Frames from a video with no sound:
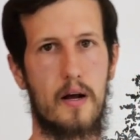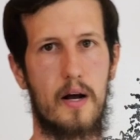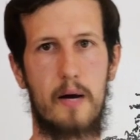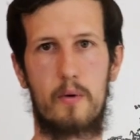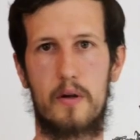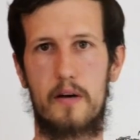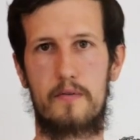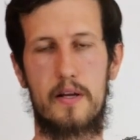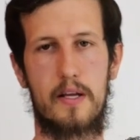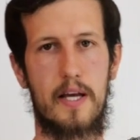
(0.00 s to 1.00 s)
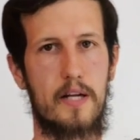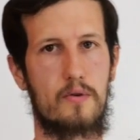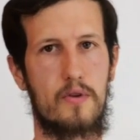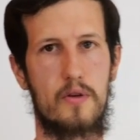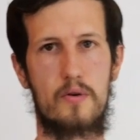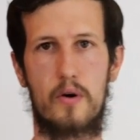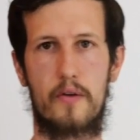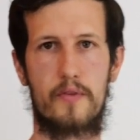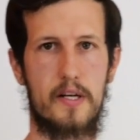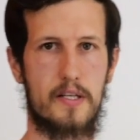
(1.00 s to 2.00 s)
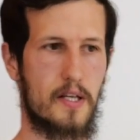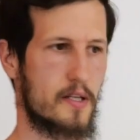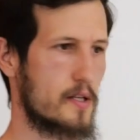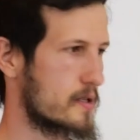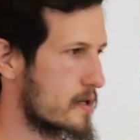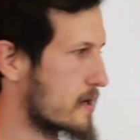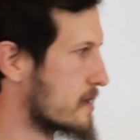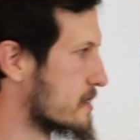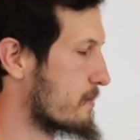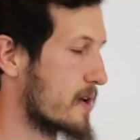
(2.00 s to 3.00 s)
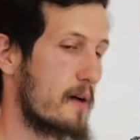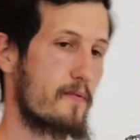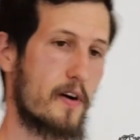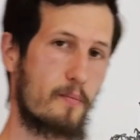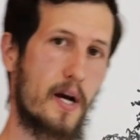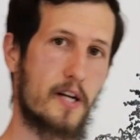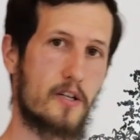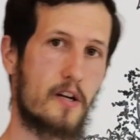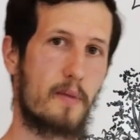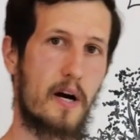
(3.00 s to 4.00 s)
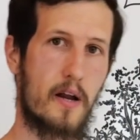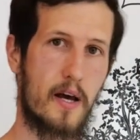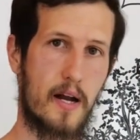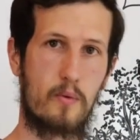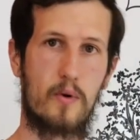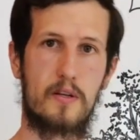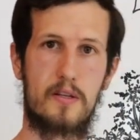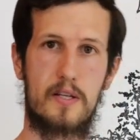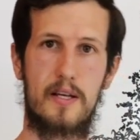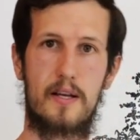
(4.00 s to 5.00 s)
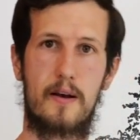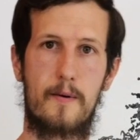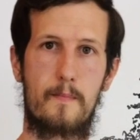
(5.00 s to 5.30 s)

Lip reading: I would love to engage with you on this. This is something I'm very passionate about, and I want to see